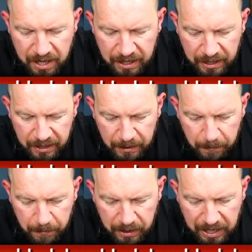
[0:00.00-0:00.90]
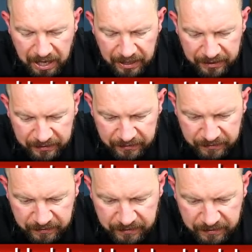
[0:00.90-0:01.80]
Um,
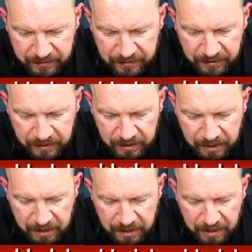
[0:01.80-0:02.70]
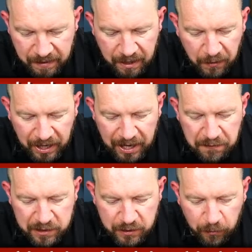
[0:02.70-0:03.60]
and and then I think I
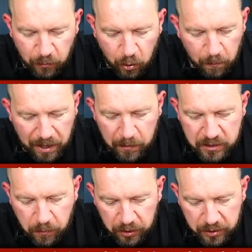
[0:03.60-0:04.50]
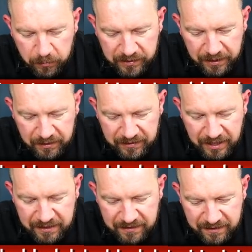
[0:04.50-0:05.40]
left it too long, by which point there was like
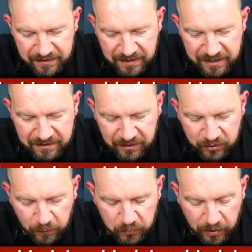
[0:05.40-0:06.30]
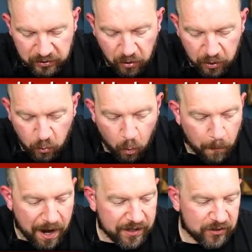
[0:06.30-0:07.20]
seasons and seasons of the stuff. So I started to go
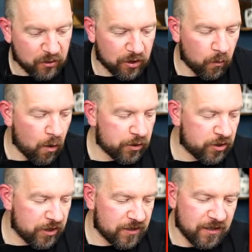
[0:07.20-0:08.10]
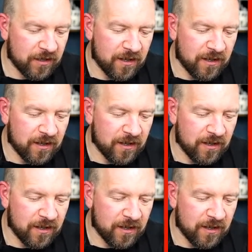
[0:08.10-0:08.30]
back and start to watch it.